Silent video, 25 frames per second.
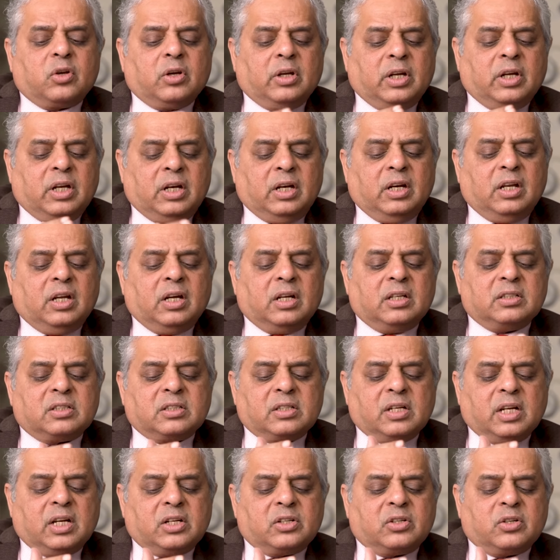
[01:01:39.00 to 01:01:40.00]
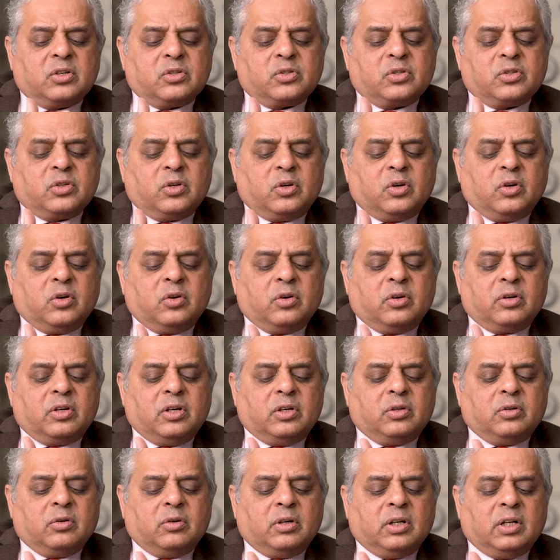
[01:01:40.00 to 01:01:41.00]
India's national
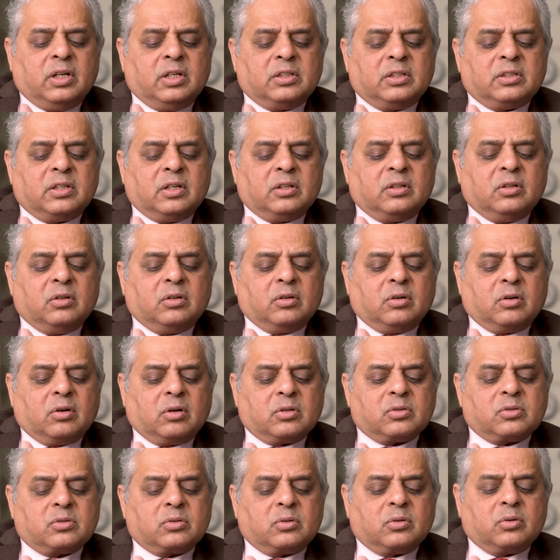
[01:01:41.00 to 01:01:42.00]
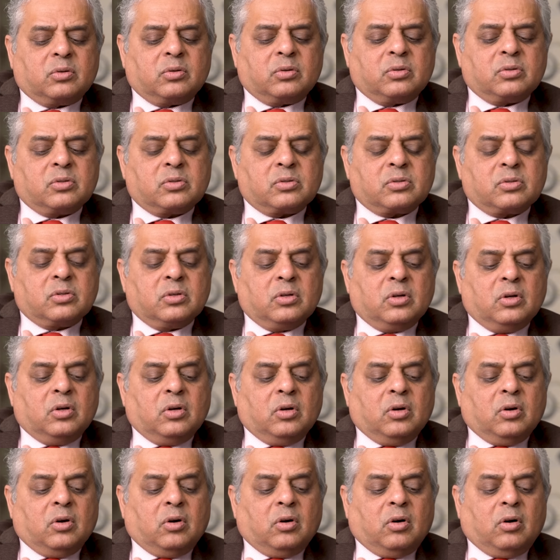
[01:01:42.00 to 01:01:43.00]
security today is at the crossroads
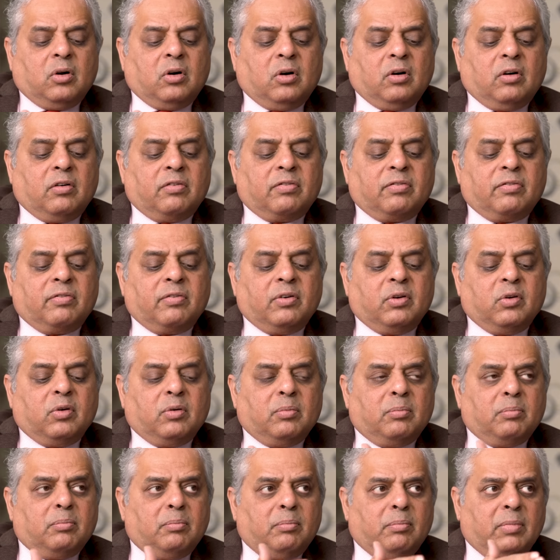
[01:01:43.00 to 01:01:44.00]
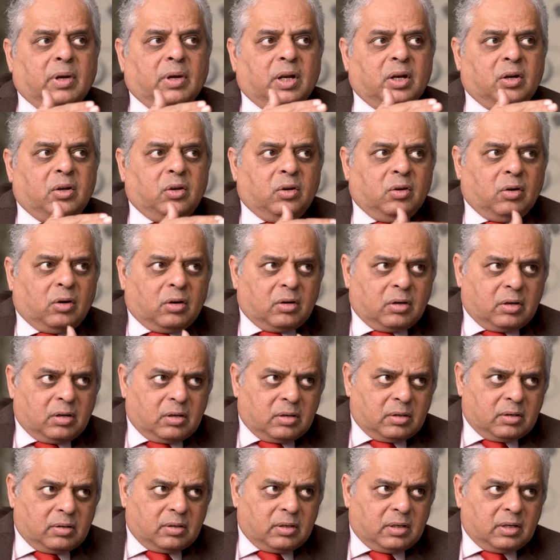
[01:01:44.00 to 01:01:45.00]
of, you know,
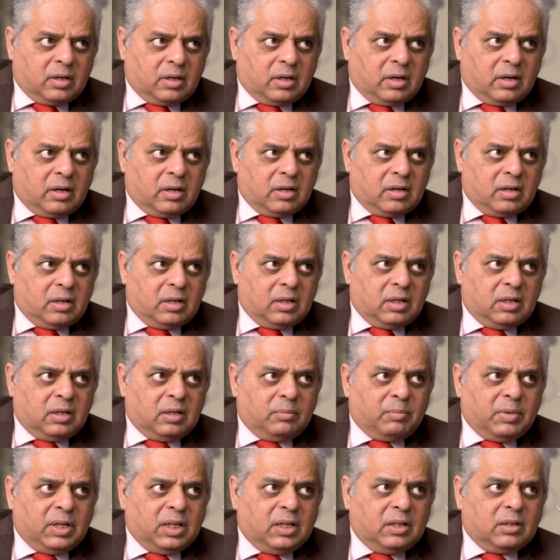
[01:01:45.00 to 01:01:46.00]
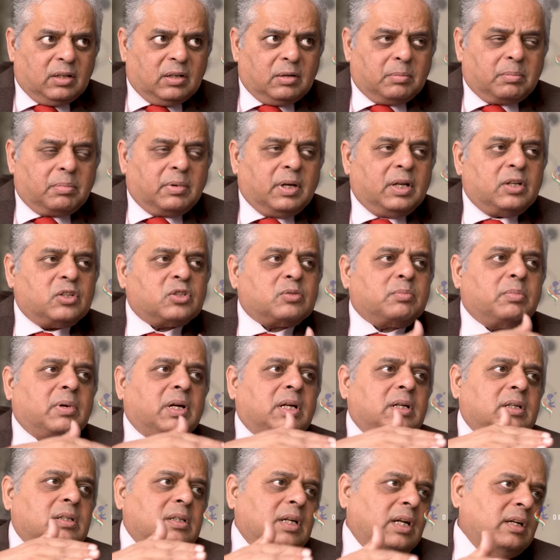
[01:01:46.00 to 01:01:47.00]
mediocrity being replaced
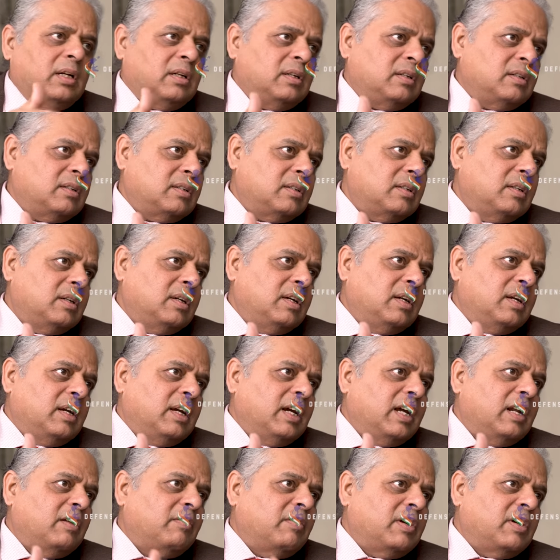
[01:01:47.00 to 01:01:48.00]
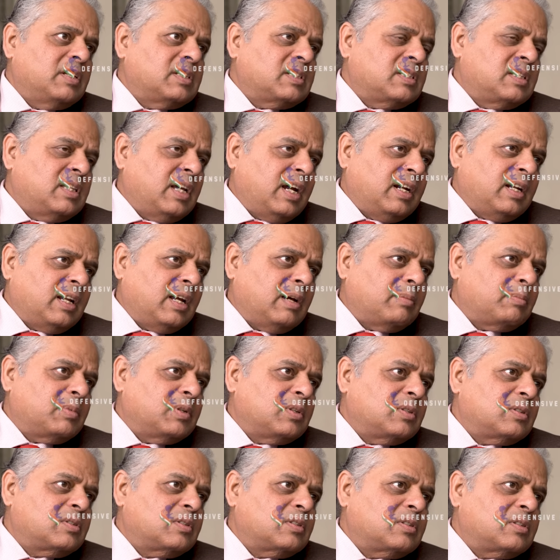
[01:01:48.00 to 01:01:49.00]
by talent. And once that
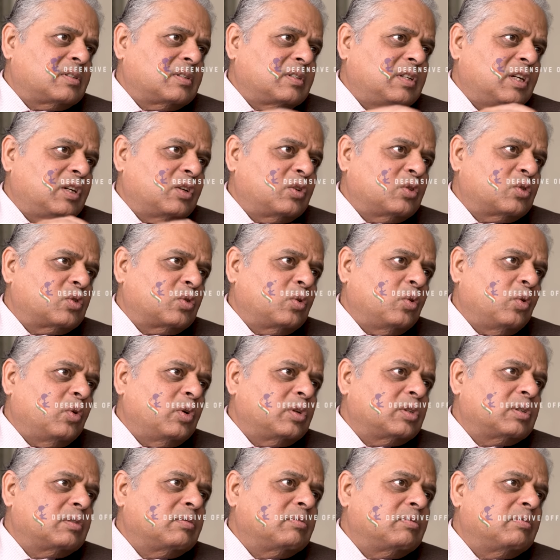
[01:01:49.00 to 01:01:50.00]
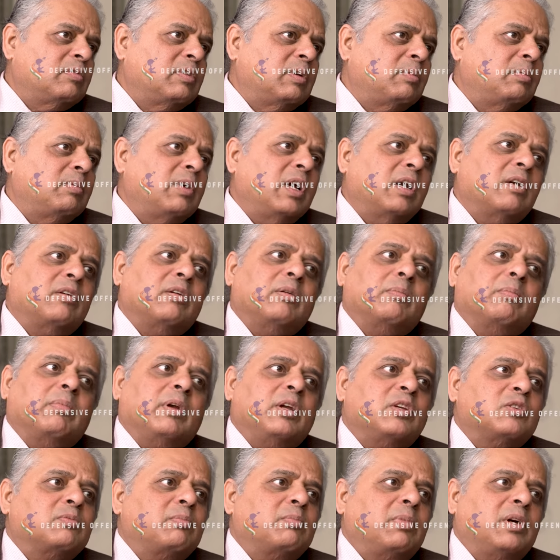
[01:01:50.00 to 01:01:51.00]
happens, status quoism will get
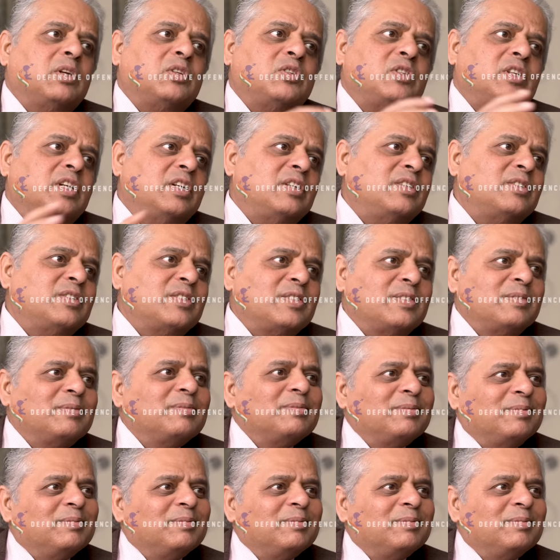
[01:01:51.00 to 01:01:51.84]
replaced by change.